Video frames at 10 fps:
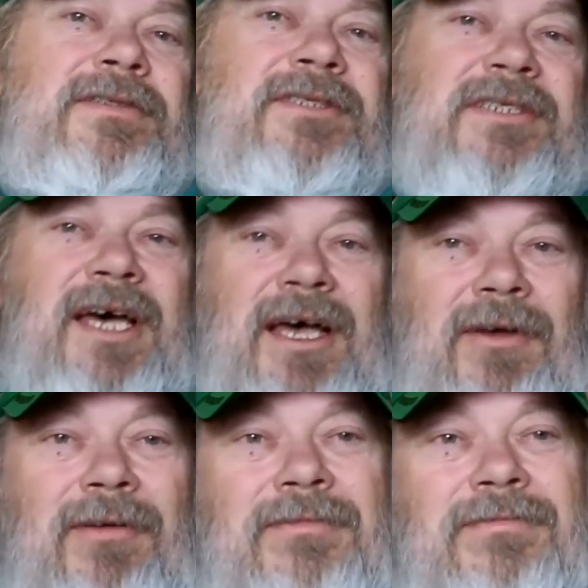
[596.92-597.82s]

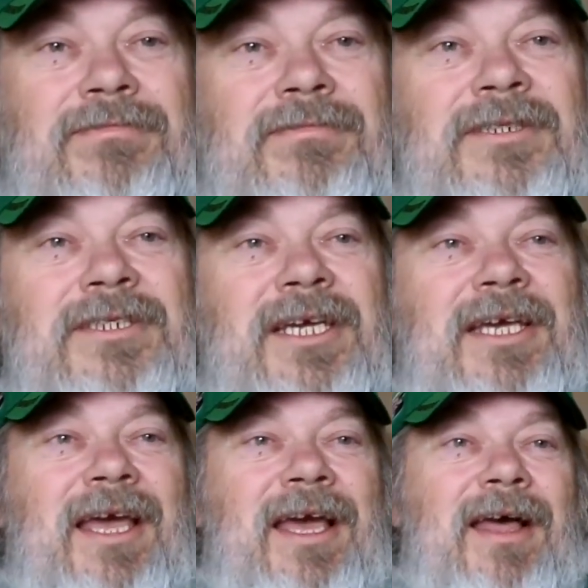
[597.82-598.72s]
So,
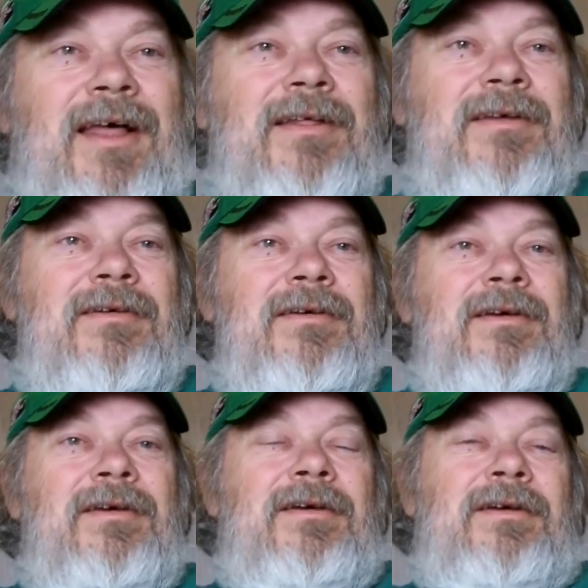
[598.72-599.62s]
anyhow,
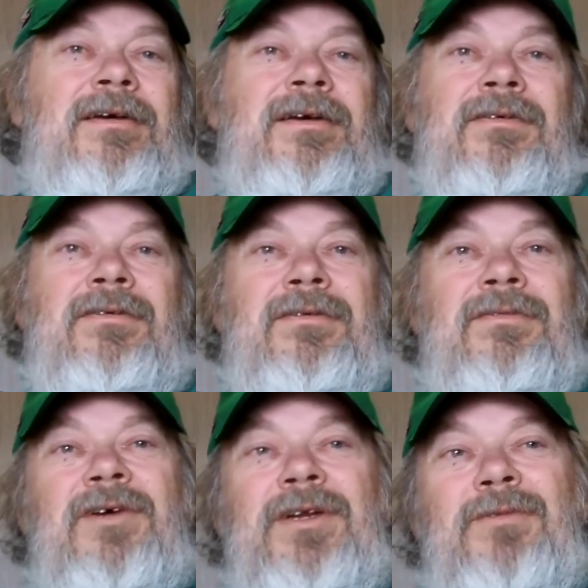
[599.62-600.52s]

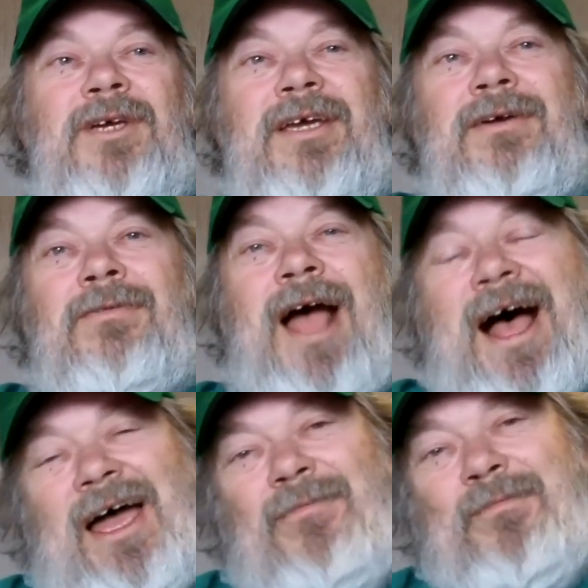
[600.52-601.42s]
when we
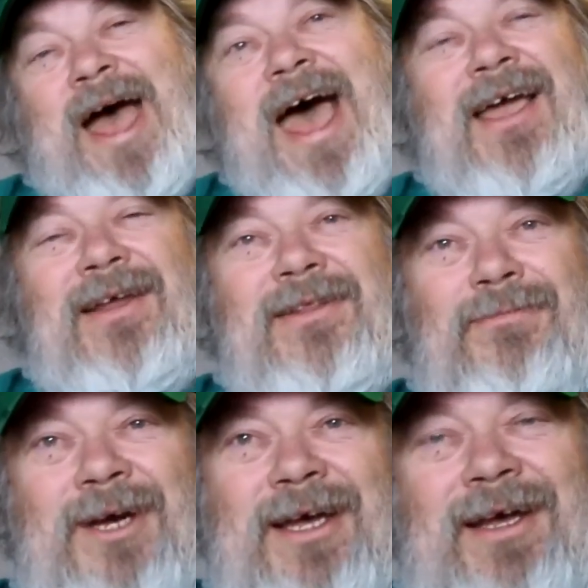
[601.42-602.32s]
arrived back at the
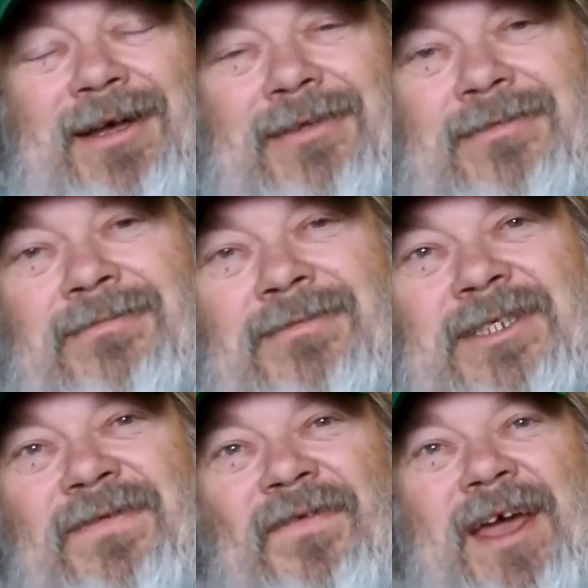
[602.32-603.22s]
well,
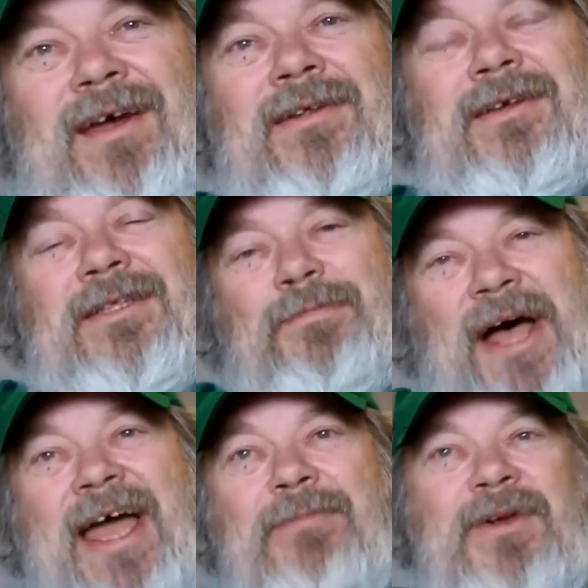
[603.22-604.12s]
we found that the pipe